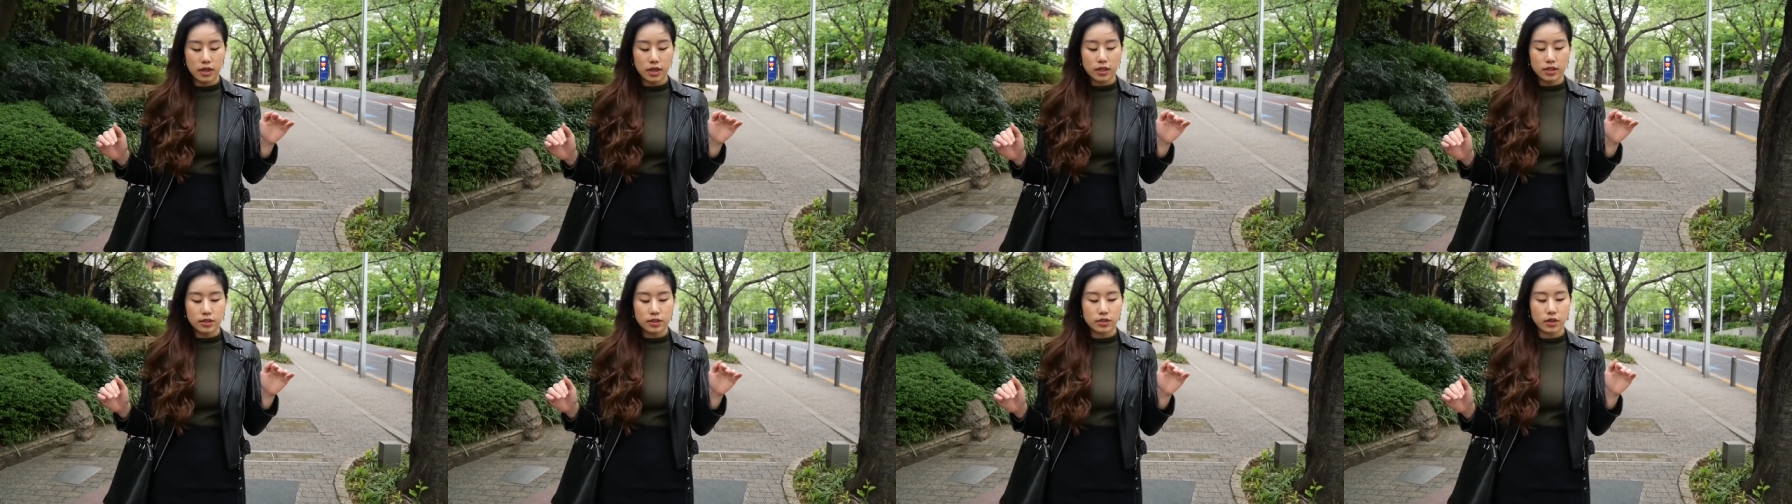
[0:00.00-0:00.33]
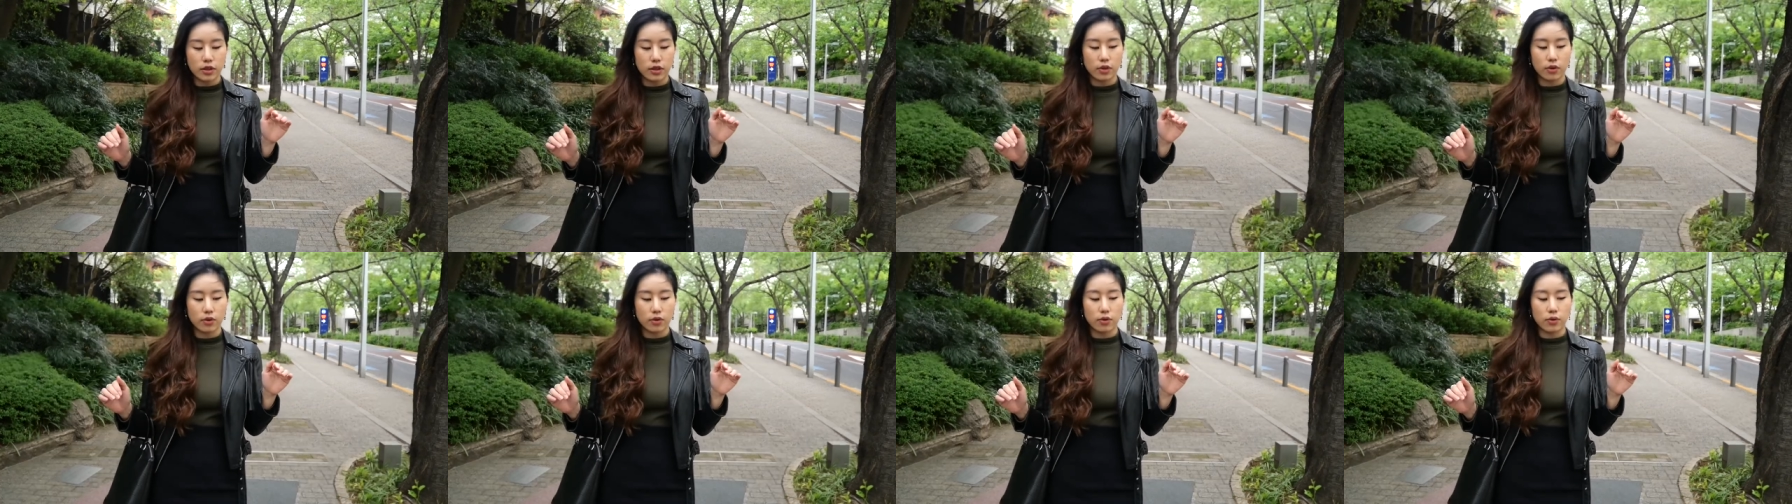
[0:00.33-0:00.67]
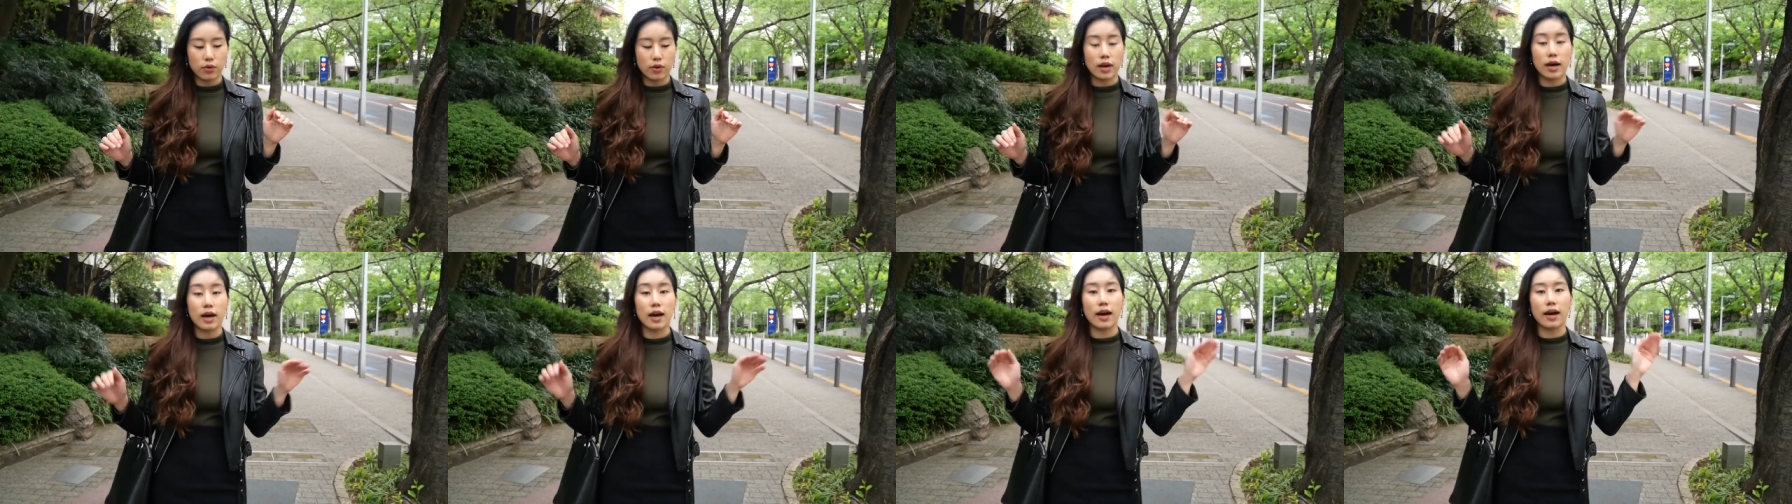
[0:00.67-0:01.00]
So
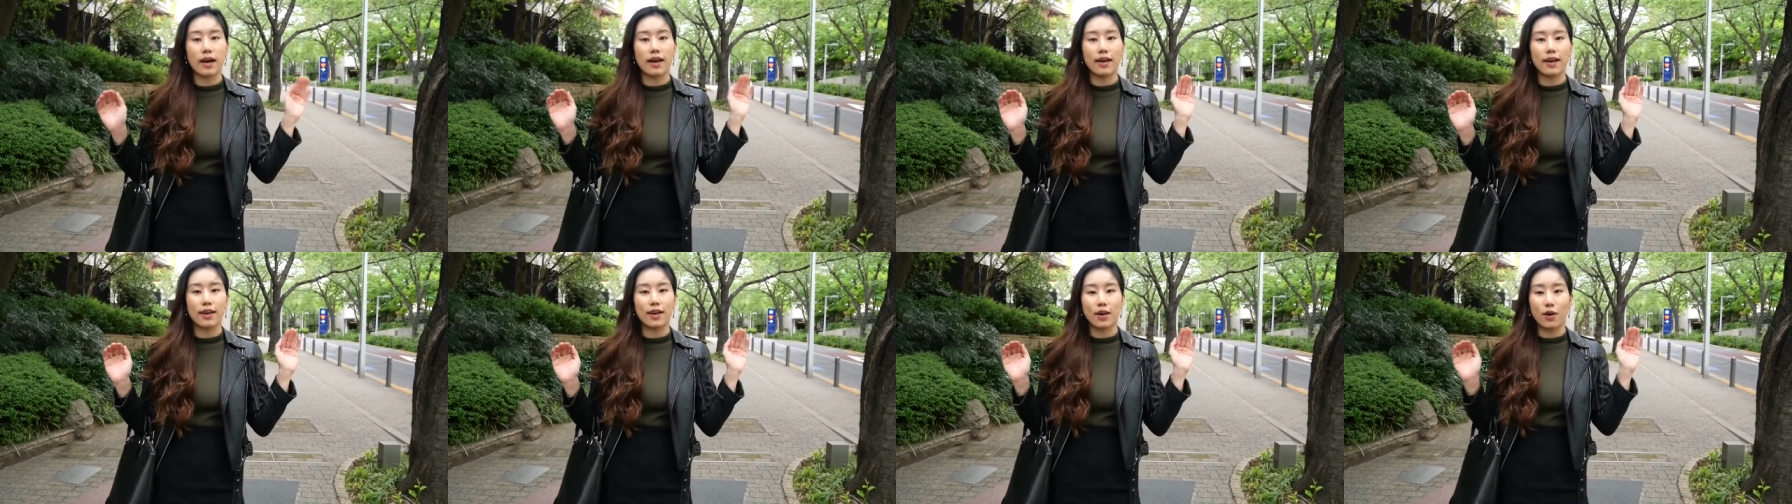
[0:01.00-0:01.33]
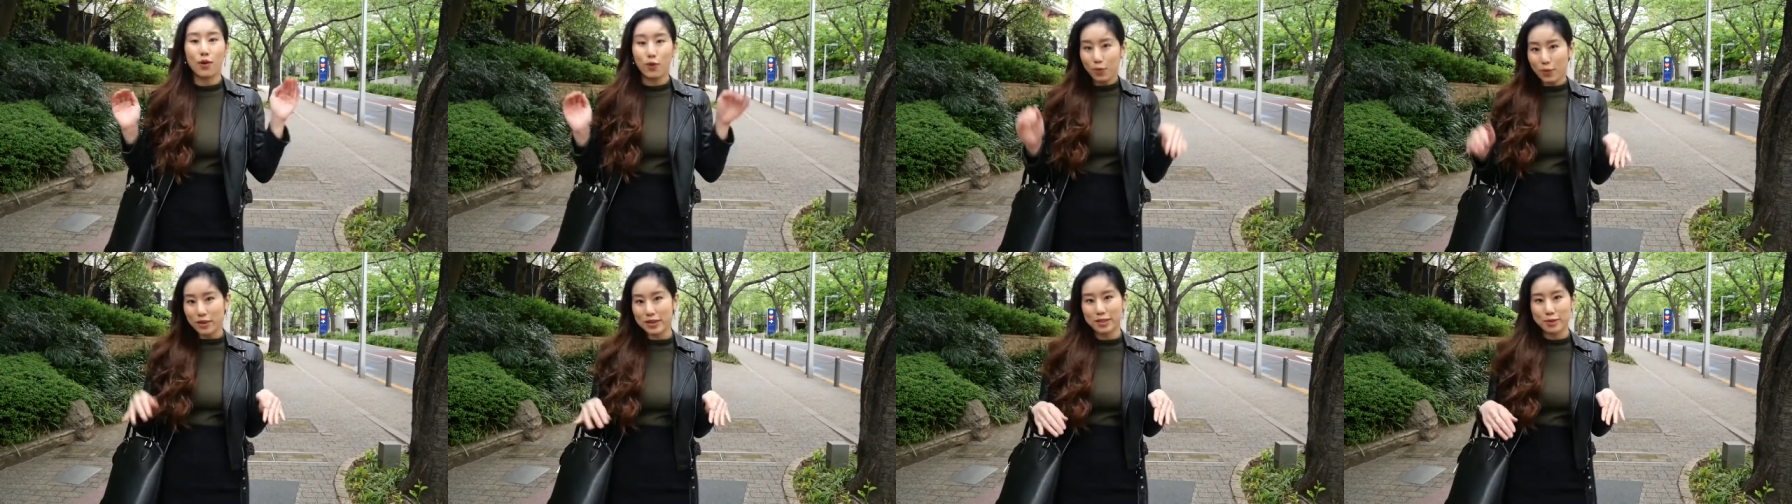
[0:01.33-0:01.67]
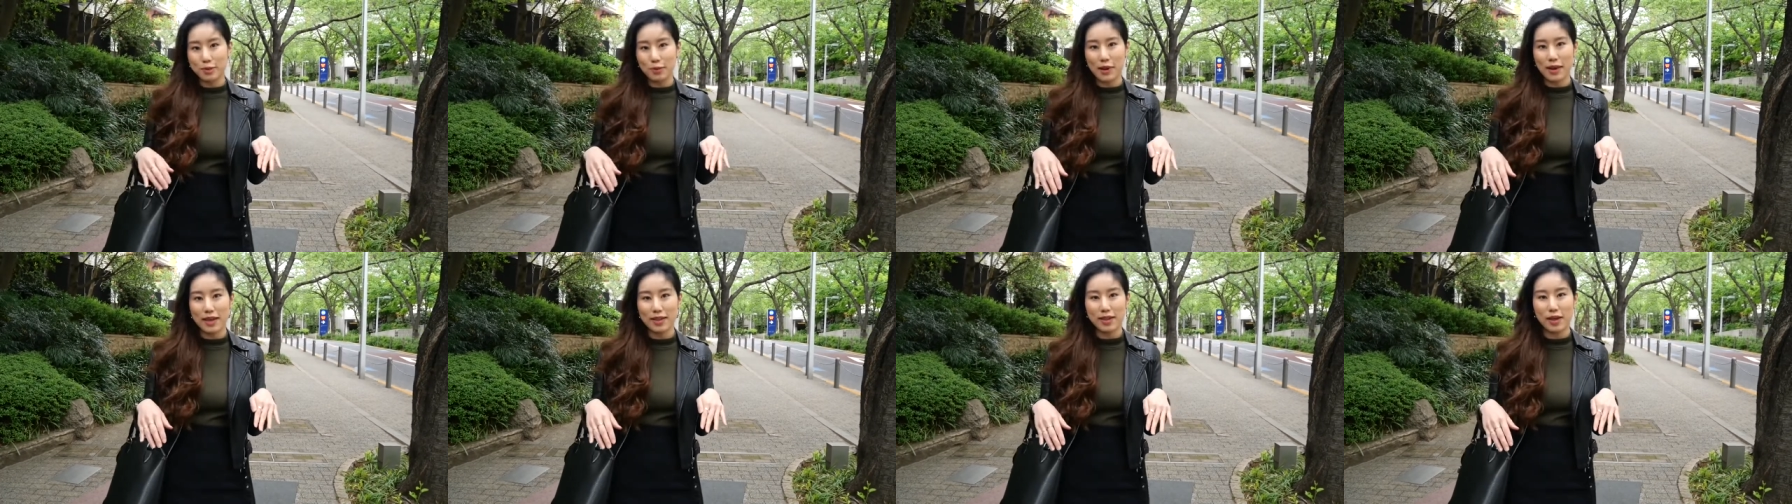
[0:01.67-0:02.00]
I always
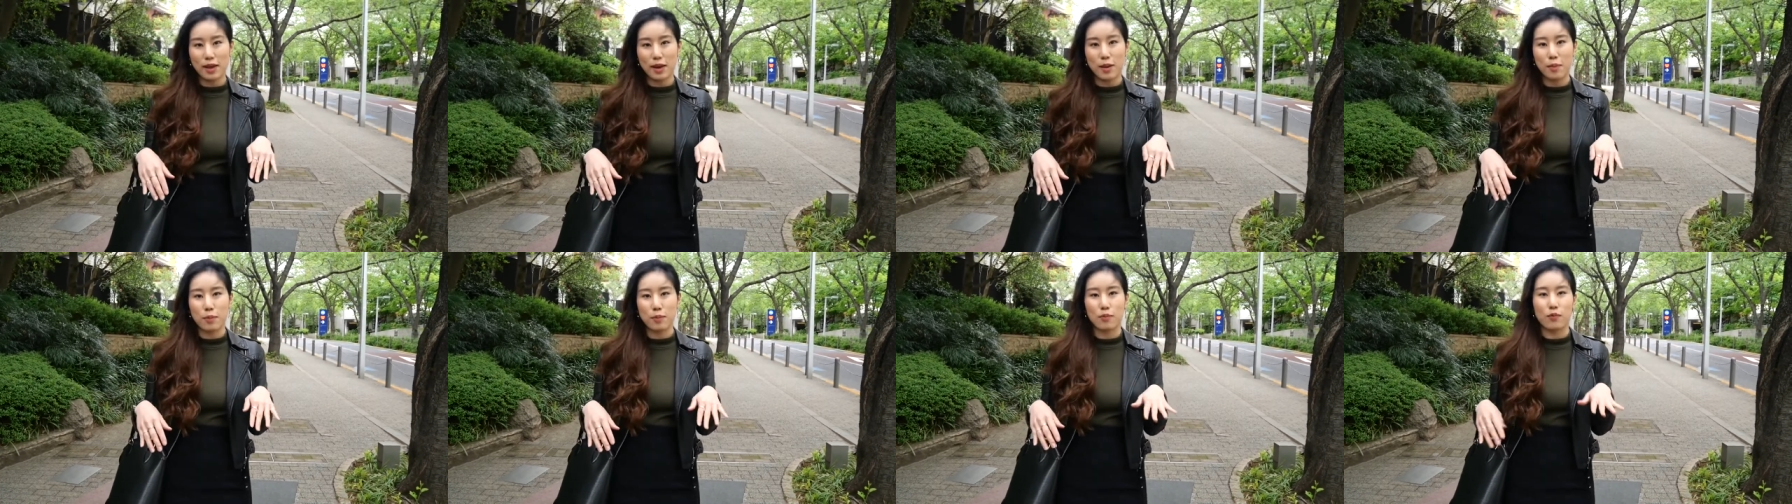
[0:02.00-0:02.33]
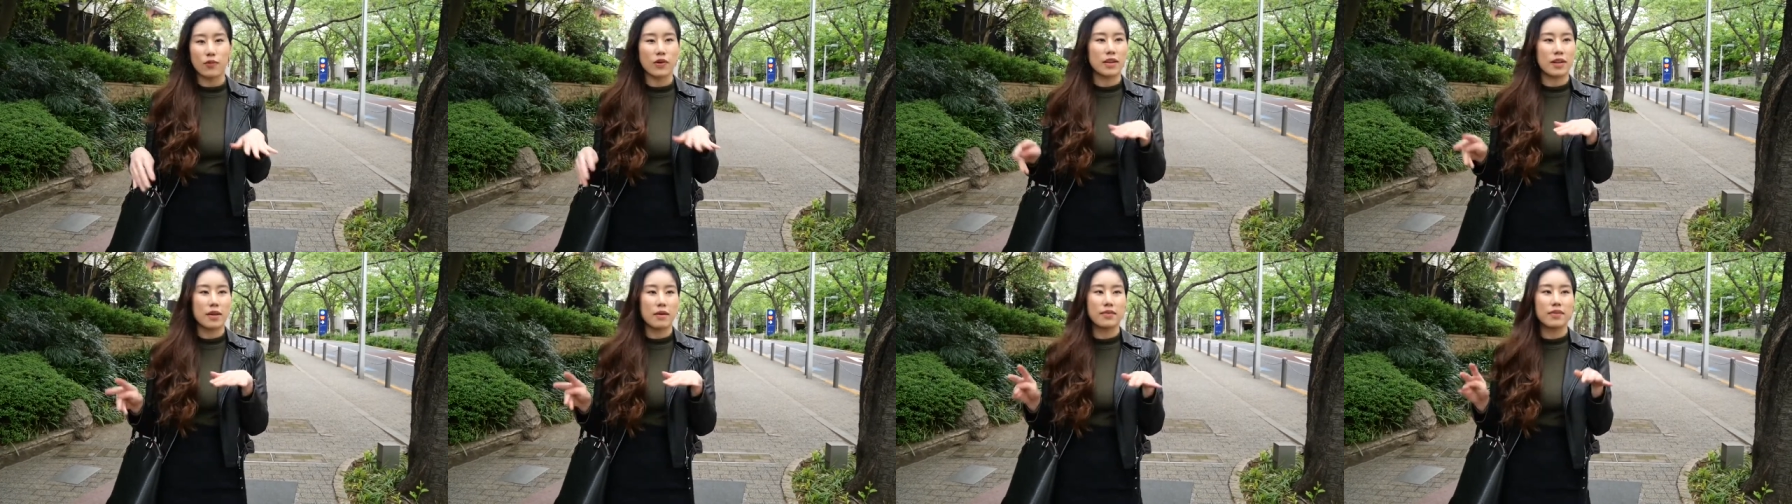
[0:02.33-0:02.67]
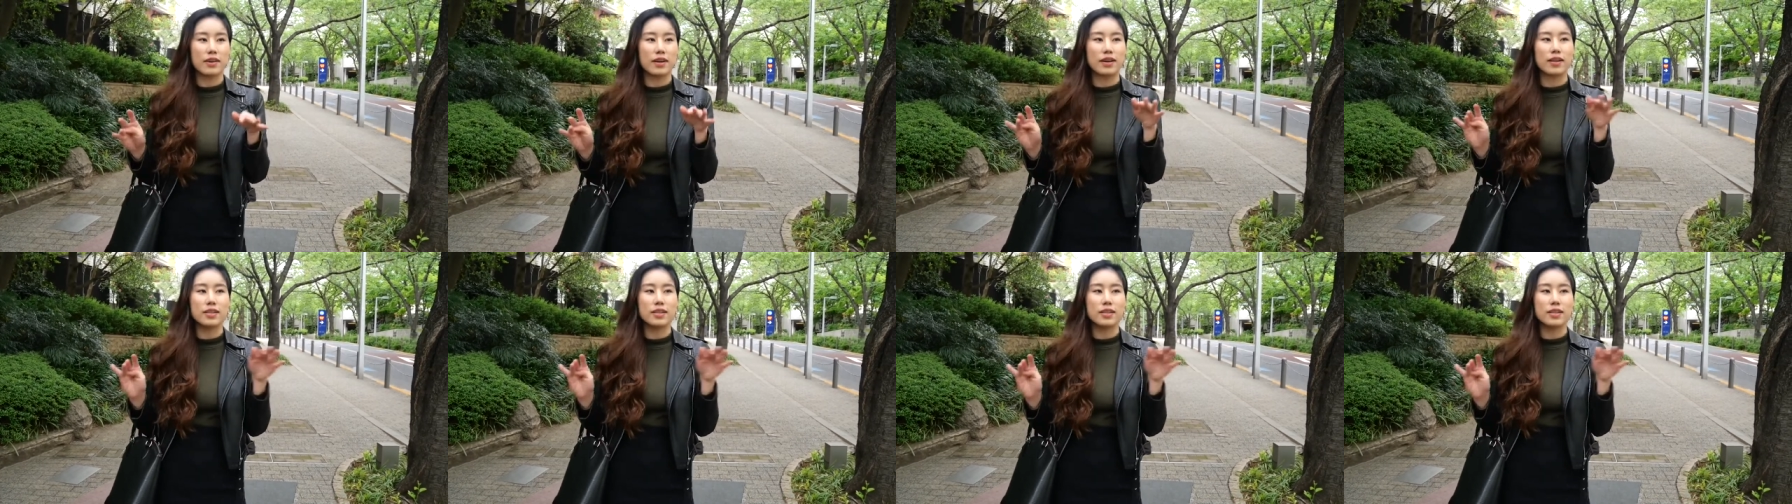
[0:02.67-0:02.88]
wear them whenever